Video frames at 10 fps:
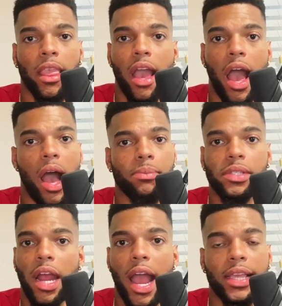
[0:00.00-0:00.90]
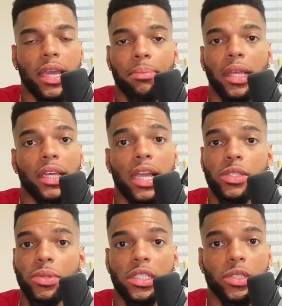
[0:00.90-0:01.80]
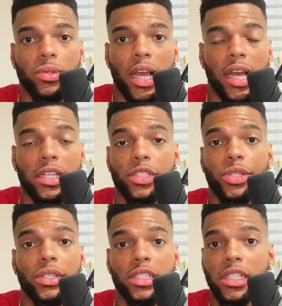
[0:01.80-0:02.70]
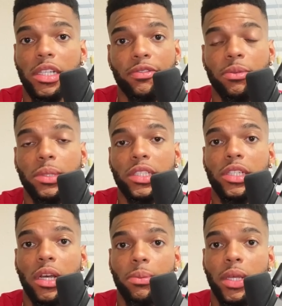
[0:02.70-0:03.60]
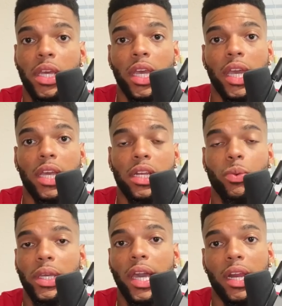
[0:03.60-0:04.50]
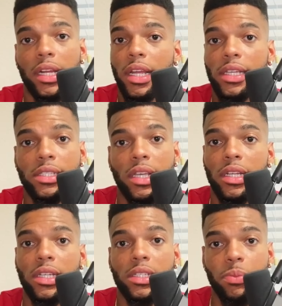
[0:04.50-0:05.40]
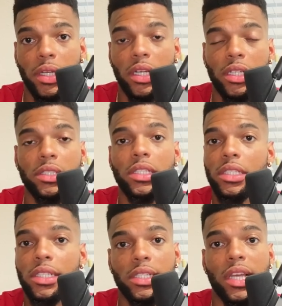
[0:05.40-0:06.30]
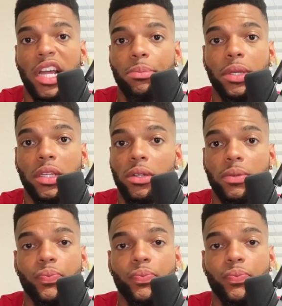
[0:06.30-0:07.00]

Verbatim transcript: I, am sorry, I can't play games with this one. I got to show you this clip from the jump, and then we got to dissect this because this this got to be the